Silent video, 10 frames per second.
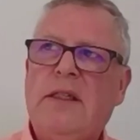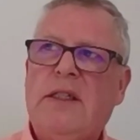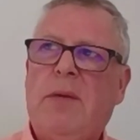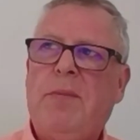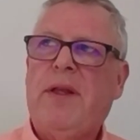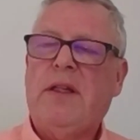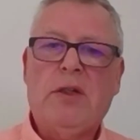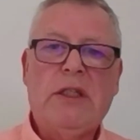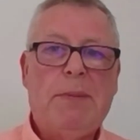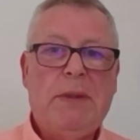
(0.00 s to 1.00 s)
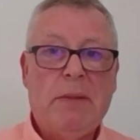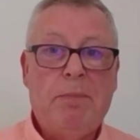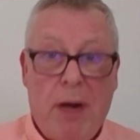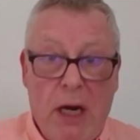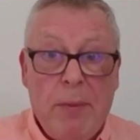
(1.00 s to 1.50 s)
is something, there's going to be some
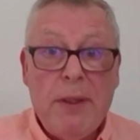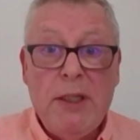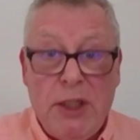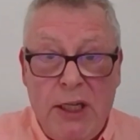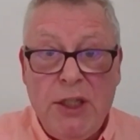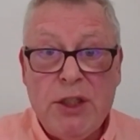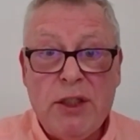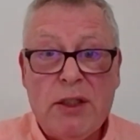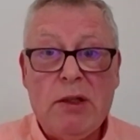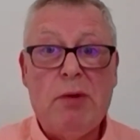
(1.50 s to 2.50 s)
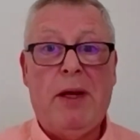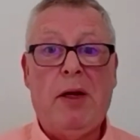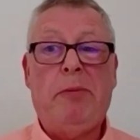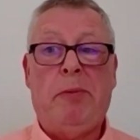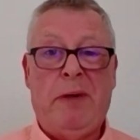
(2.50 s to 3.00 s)
permanent changes to the way
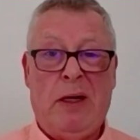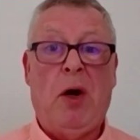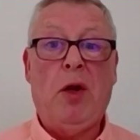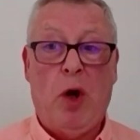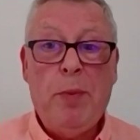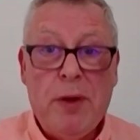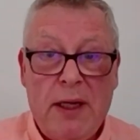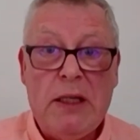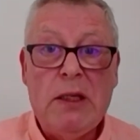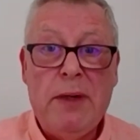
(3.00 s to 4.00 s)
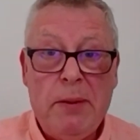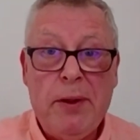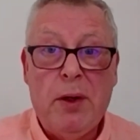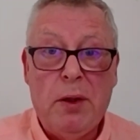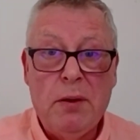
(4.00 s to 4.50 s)
we all operate and the way
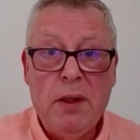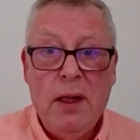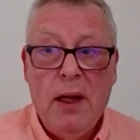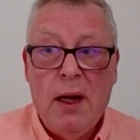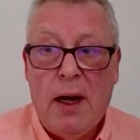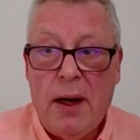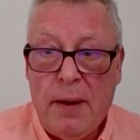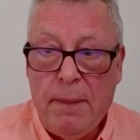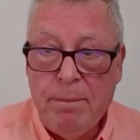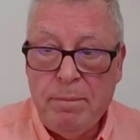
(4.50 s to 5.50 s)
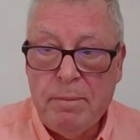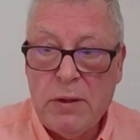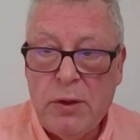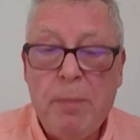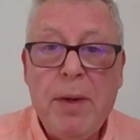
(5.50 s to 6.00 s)
we all
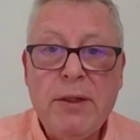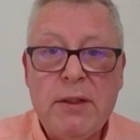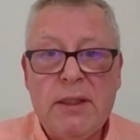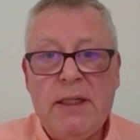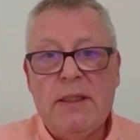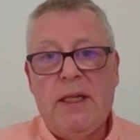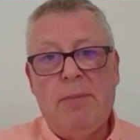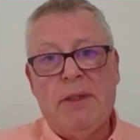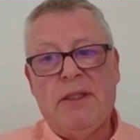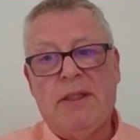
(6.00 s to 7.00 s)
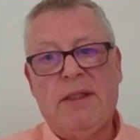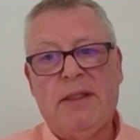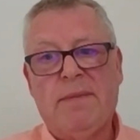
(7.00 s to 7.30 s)
go about our day-to-day business?